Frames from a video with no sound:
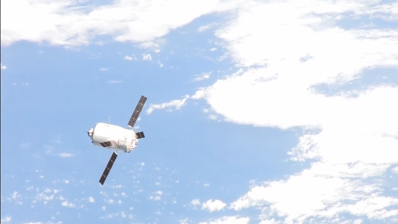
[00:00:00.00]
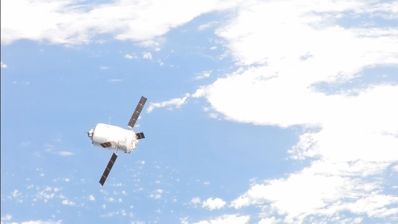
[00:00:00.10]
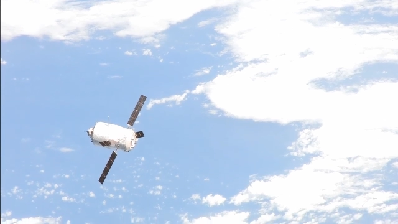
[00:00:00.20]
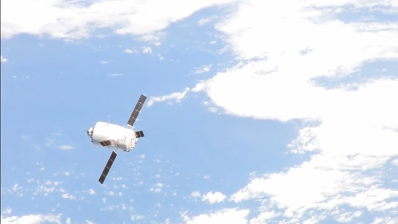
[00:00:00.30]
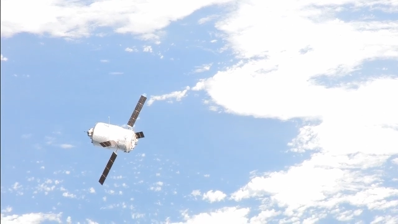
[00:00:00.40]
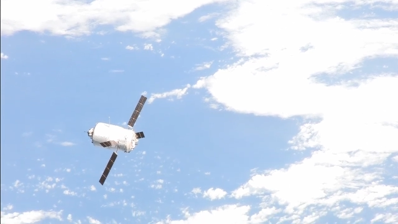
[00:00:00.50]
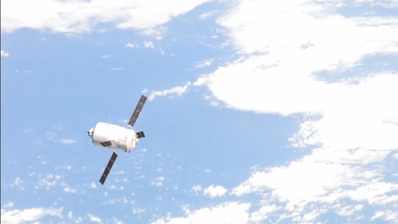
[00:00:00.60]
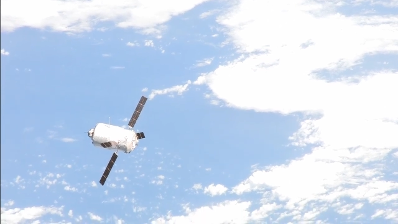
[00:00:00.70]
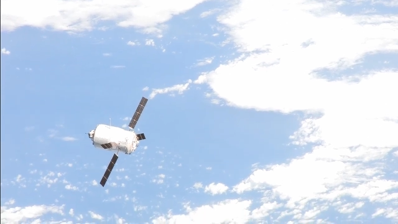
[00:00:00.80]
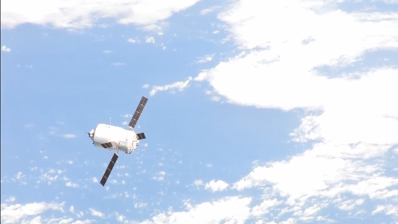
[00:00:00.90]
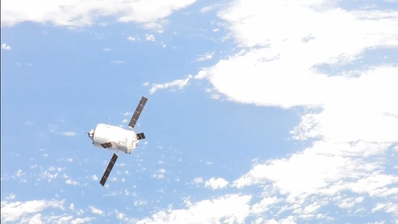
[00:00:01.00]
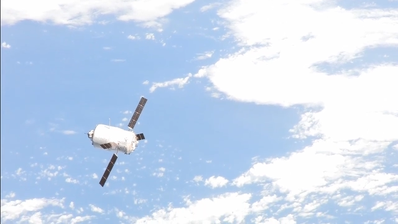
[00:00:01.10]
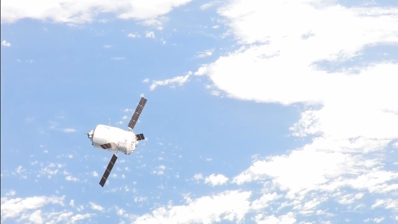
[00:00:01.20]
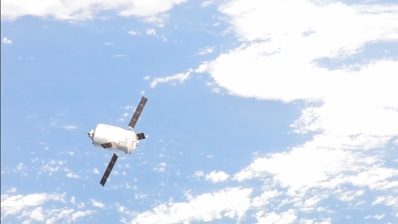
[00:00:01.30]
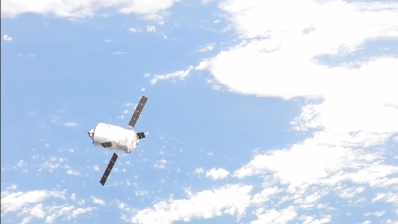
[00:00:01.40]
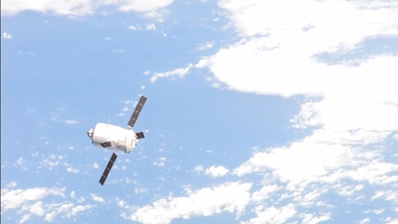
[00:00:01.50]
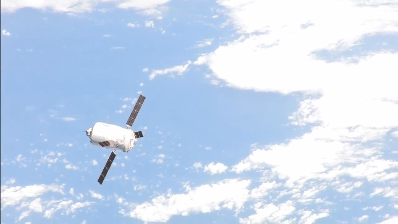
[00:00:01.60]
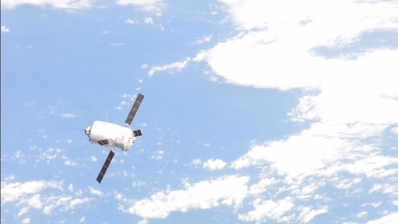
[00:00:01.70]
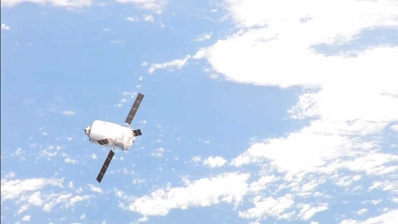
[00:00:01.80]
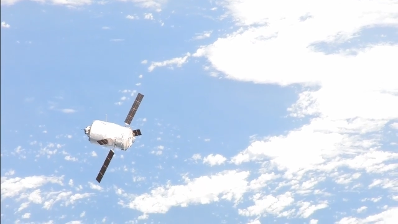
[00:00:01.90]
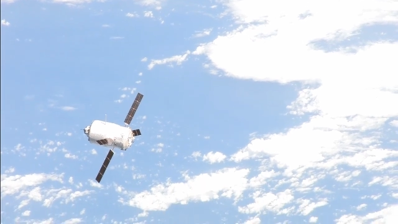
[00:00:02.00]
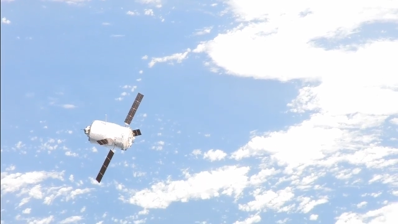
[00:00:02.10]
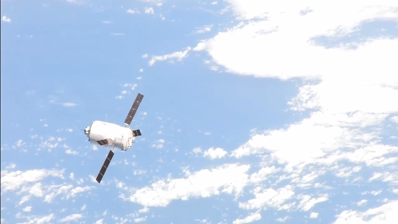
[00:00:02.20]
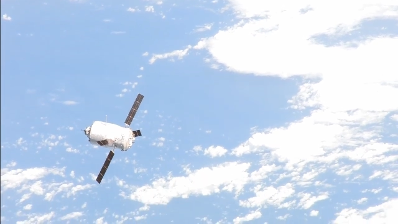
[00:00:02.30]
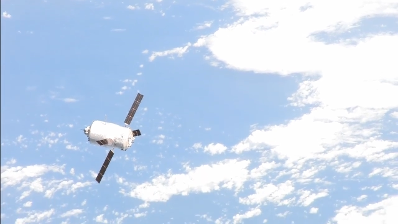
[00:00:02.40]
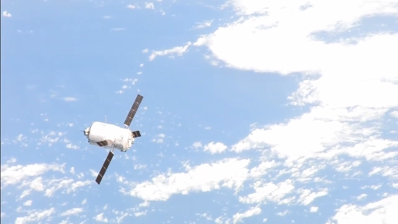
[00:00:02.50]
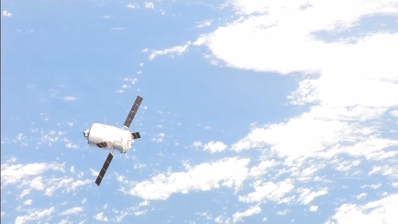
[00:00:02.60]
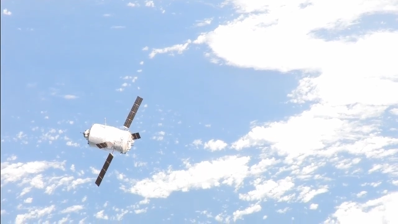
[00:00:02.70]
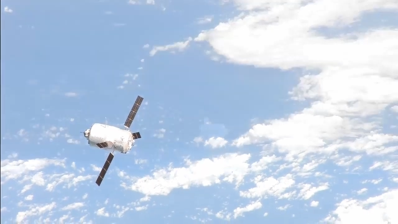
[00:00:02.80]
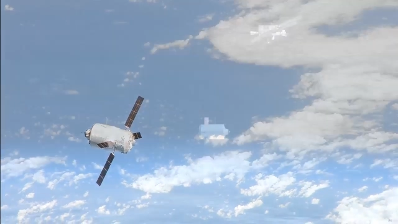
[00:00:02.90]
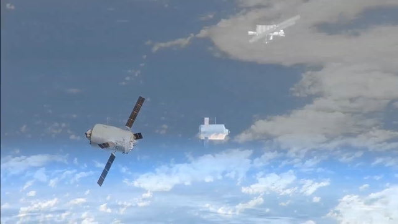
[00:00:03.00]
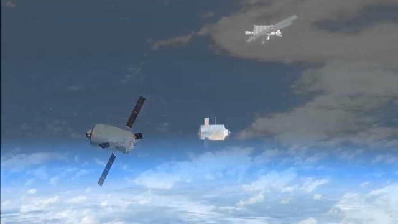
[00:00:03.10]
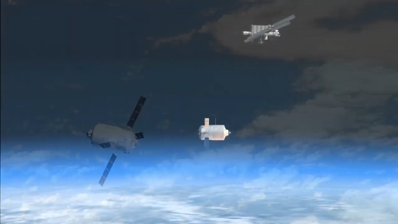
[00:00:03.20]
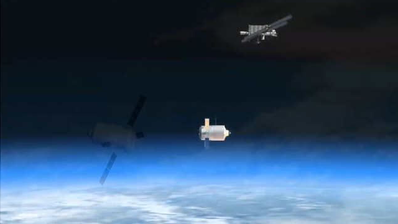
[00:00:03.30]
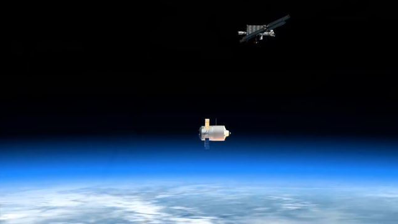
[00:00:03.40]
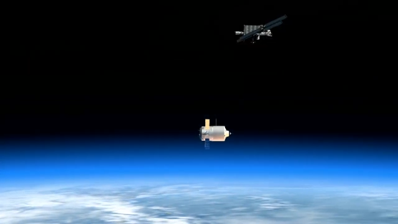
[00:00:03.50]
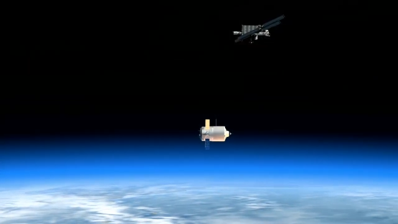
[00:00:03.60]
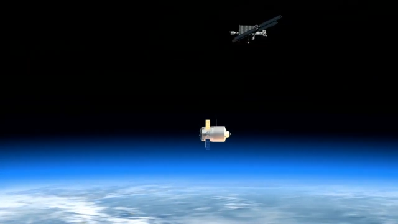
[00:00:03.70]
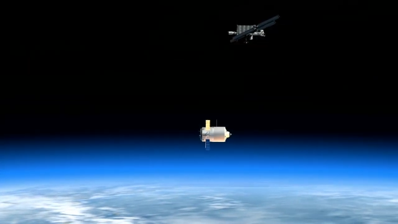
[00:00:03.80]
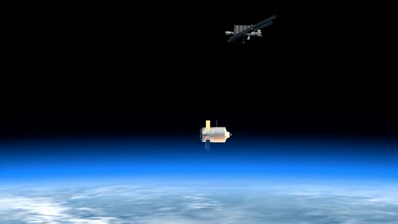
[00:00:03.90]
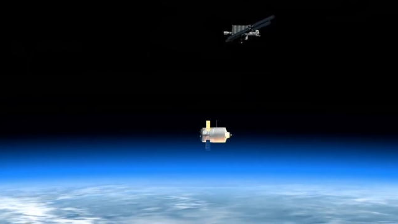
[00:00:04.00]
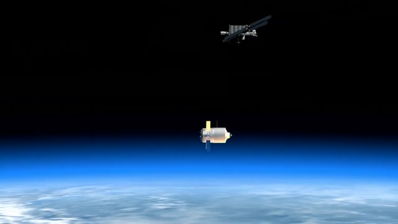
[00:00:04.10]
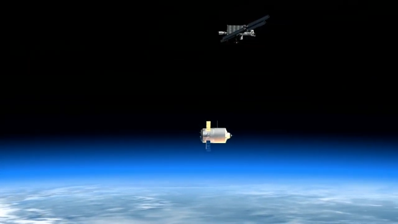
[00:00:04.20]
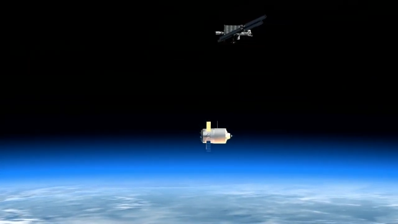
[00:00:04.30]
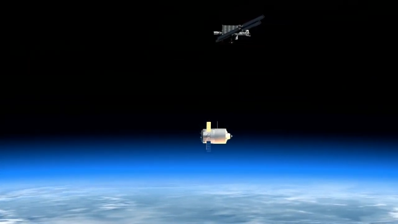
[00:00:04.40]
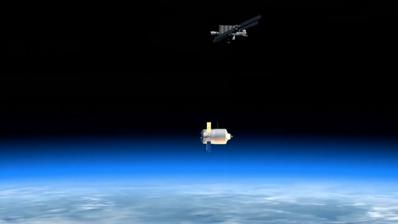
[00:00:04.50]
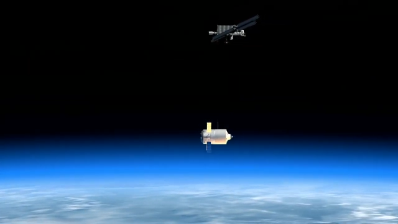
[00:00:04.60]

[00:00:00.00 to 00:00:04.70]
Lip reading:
[unreadable: no face in view]